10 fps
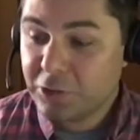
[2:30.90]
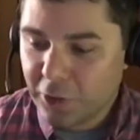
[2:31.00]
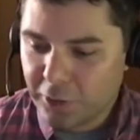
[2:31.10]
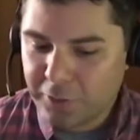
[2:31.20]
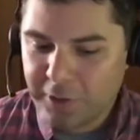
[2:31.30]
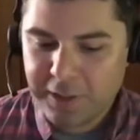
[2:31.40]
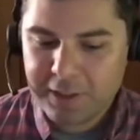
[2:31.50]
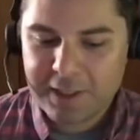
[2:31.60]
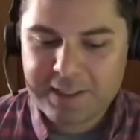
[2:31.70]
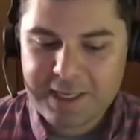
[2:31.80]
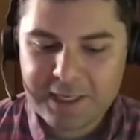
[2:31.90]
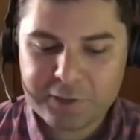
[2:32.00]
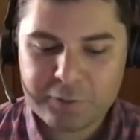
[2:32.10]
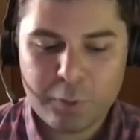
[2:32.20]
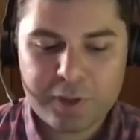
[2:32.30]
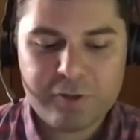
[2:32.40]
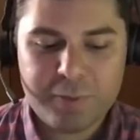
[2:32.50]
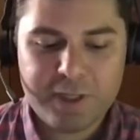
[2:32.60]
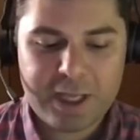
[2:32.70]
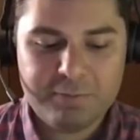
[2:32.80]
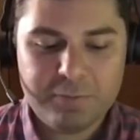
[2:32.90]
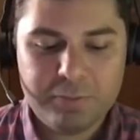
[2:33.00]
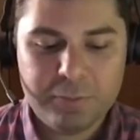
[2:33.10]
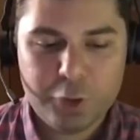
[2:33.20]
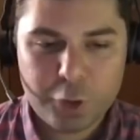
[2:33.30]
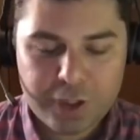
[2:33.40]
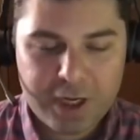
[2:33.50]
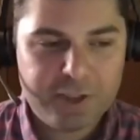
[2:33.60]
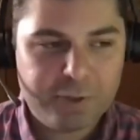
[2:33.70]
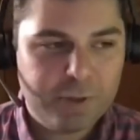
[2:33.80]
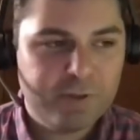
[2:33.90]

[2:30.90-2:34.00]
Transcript: So the idea is, well, what if we became good gods?